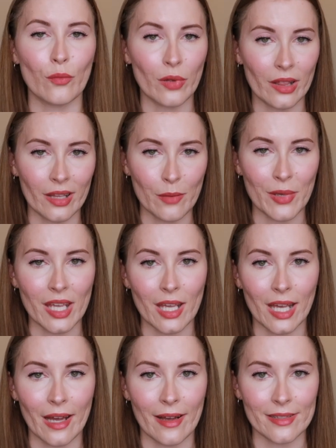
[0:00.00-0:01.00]
With
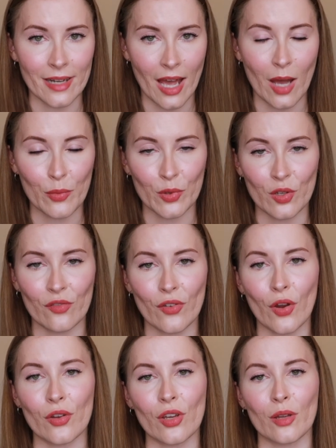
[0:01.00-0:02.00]
Libby as an app on your
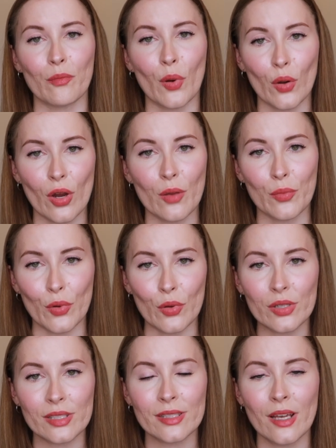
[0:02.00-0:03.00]
phone, you can borrow
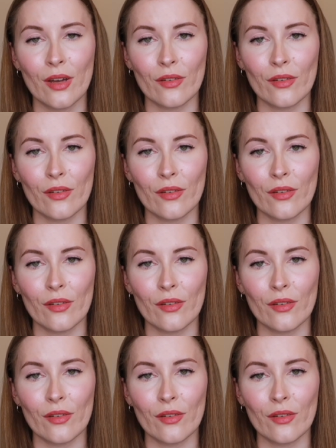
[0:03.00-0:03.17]
books